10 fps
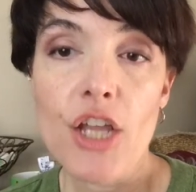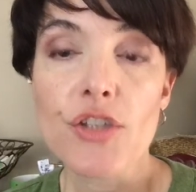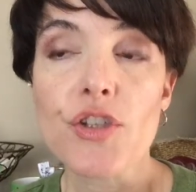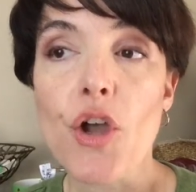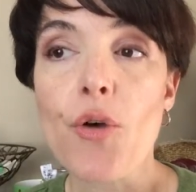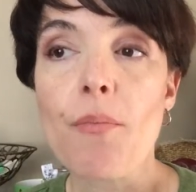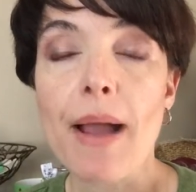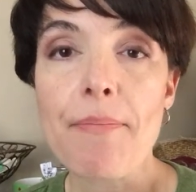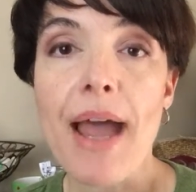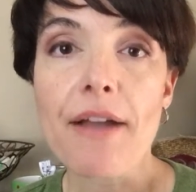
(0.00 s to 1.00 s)
So
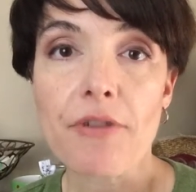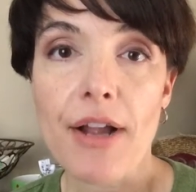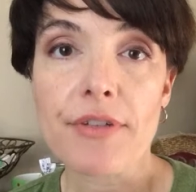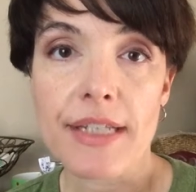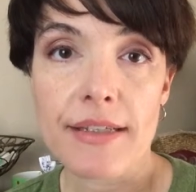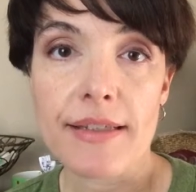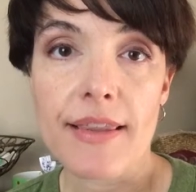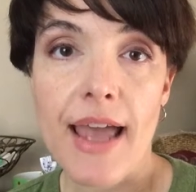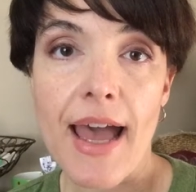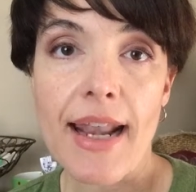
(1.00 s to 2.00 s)
my background is
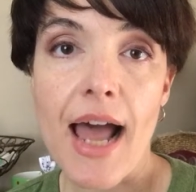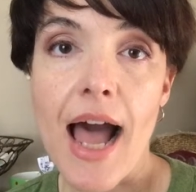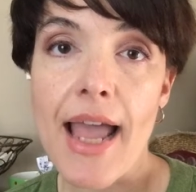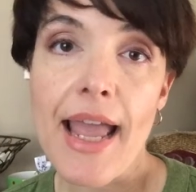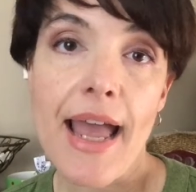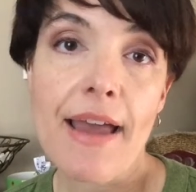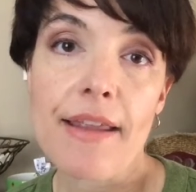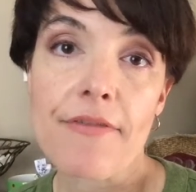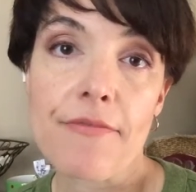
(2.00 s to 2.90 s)
that I have